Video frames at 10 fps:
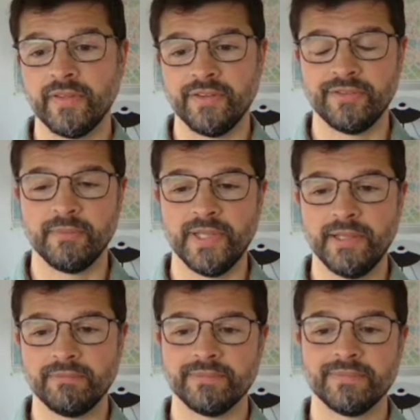this should
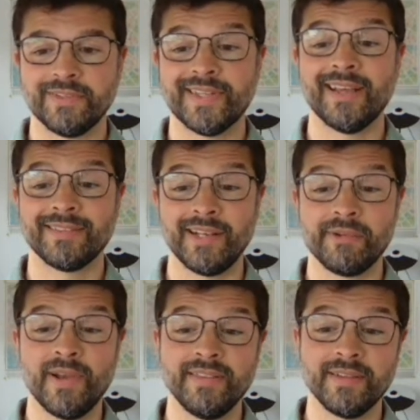be
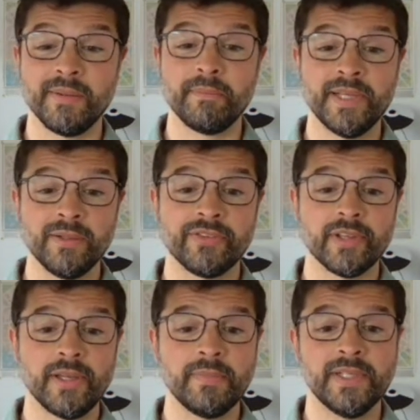statically rendered at build
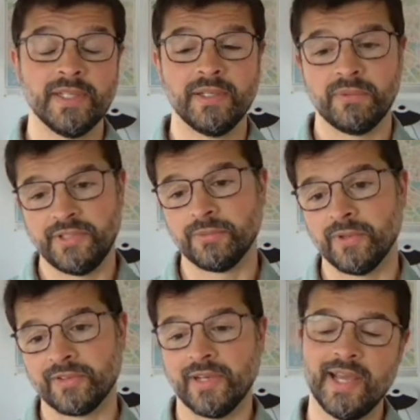time, which is
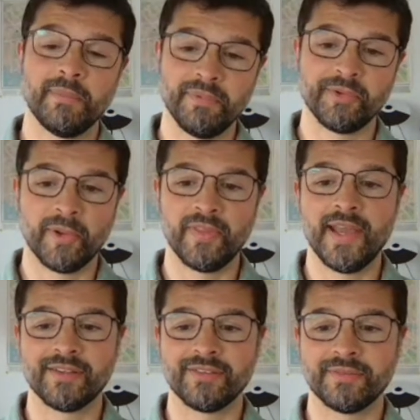what's going to happen during the
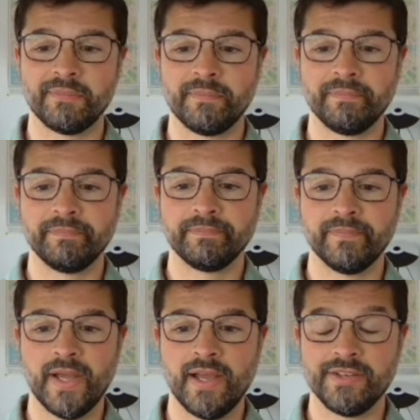next
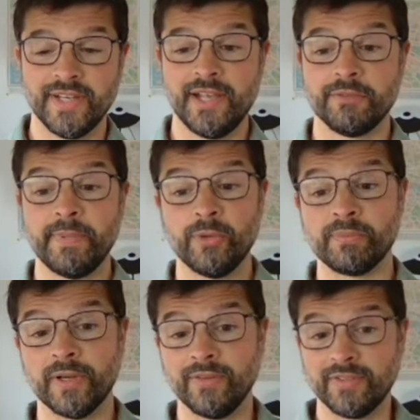JS build
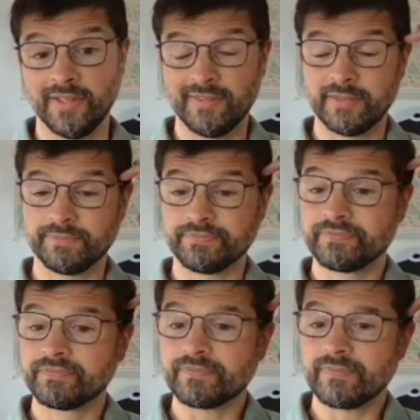process.
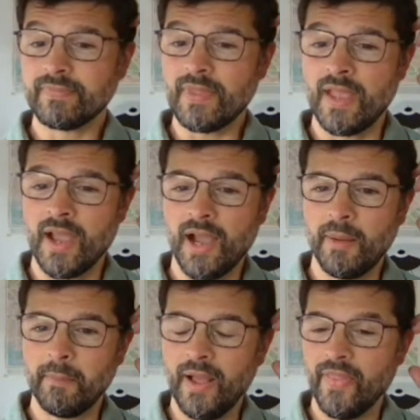
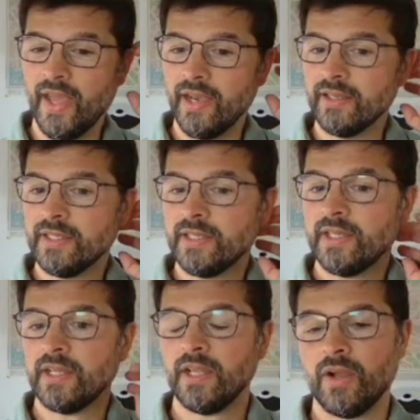And then
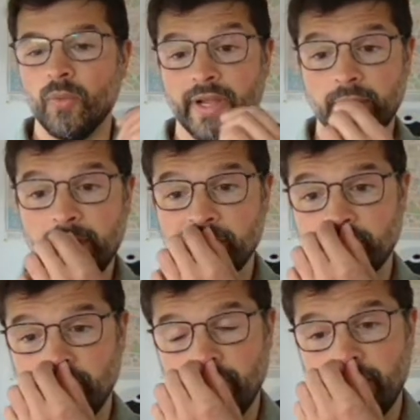we're going to make
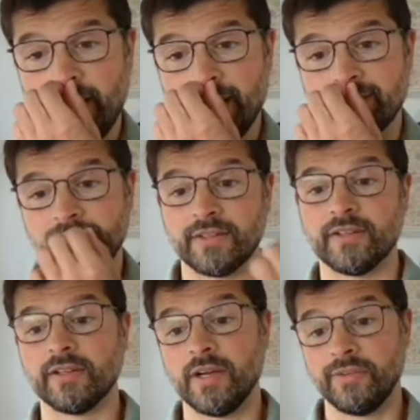sure that that
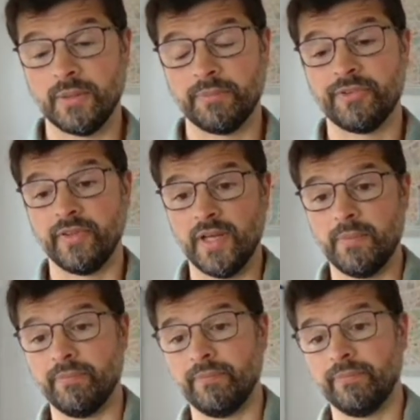goes up to
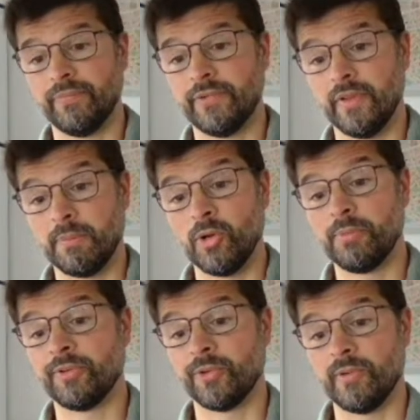the
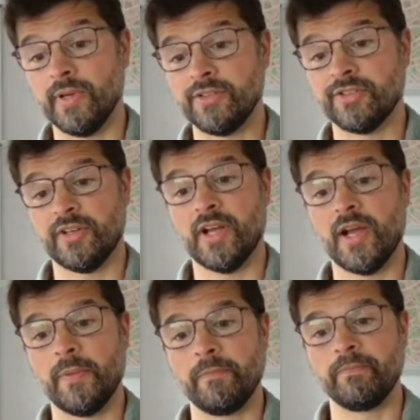blob storage,
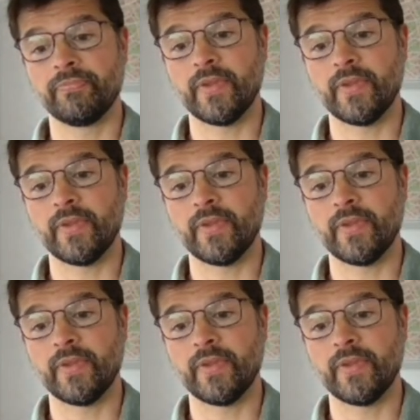and